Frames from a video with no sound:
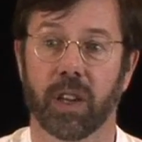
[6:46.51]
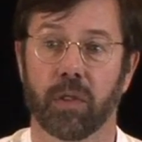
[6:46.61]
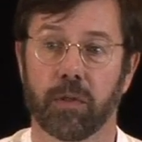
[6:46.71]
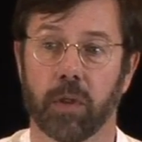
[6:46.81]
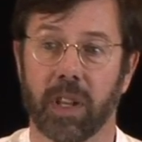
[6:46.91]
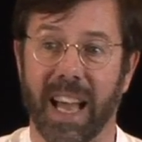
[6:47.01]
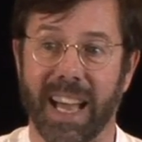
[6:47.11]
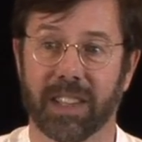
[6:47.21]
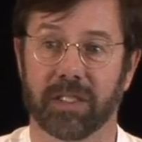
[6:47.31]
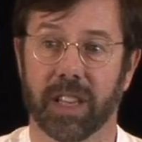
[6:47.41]
full
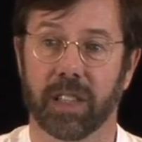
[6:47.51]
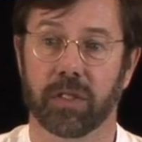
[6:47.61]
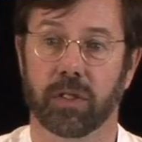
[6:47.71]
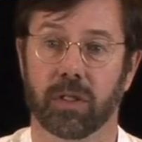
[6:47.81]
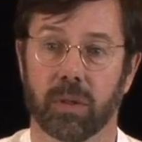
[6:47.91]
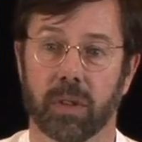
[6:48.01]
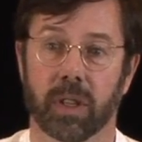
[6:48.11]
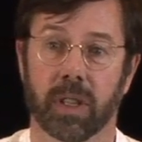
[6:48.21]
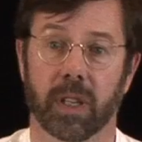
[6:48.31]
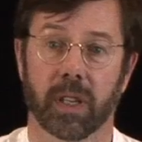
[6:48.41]
access to
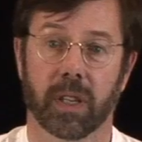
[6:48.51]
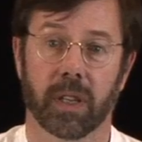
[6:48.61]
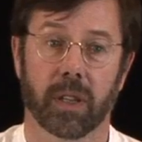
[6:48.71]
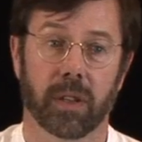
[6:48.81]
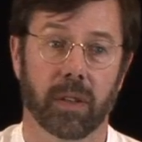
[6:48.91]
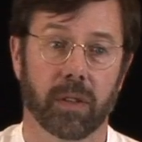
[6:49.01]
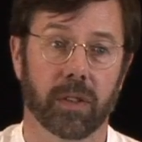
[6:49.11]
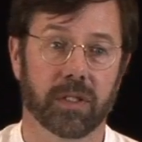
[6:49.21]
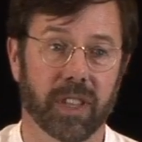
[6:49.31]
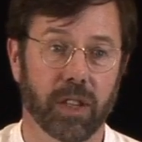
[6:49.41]
the
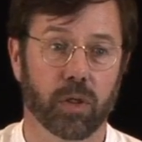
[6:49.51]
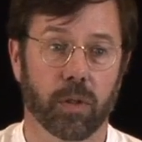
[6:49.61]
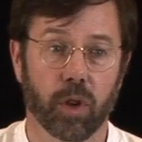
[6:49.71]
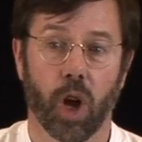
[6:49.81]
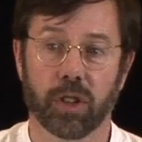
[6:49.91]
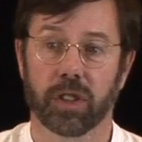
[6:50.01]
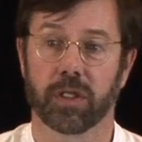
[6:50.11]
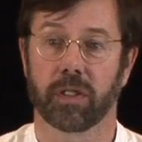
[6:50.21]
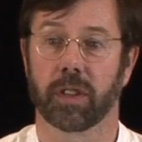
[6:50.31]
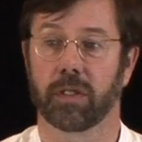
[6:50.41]
center of
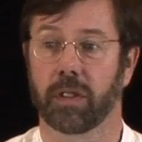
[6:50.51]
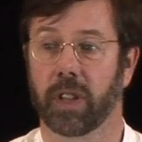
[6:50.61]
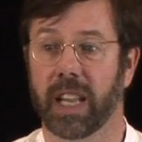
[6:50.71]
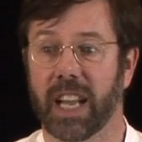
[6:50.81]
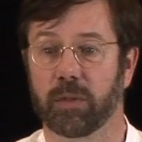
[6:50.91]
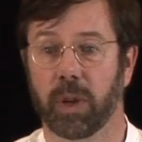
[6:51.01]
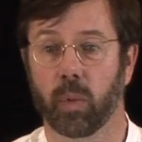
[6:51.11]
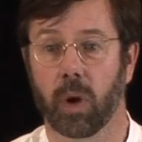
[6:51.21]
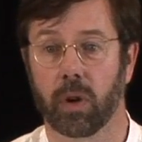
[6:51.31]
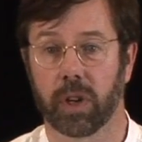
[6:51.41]
consciousness that has been
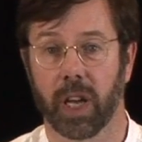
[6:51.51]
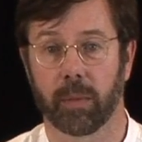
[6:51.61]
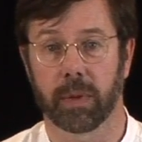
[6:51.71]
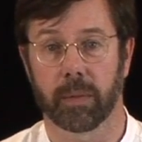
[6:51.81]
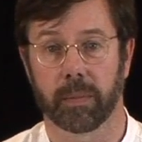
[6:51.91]
woken up.